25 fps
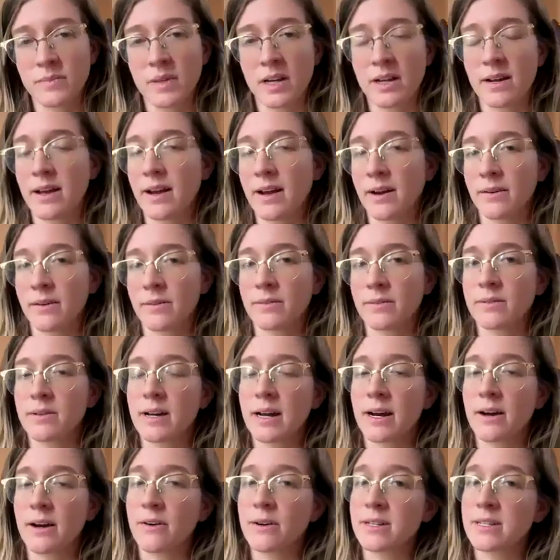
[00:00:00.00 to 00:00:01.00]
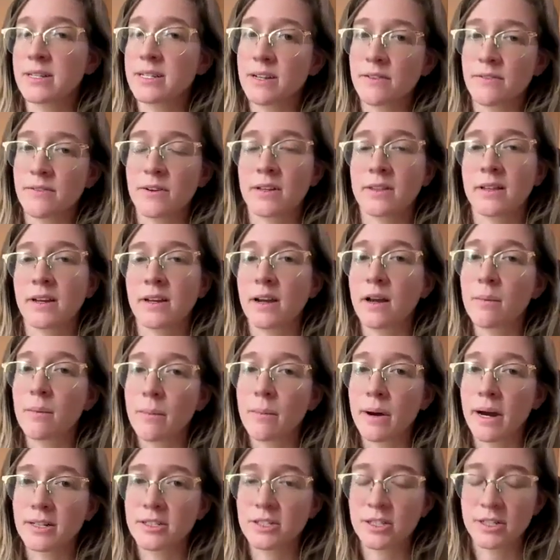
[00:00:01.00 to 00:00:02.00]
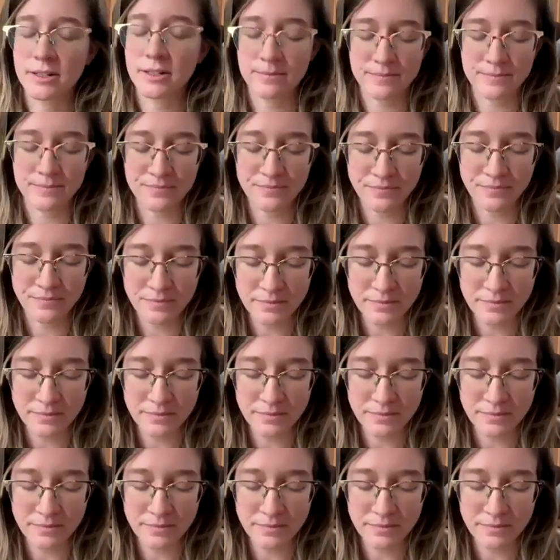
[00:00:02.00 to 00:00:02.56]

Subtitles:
and how it's different than compassion.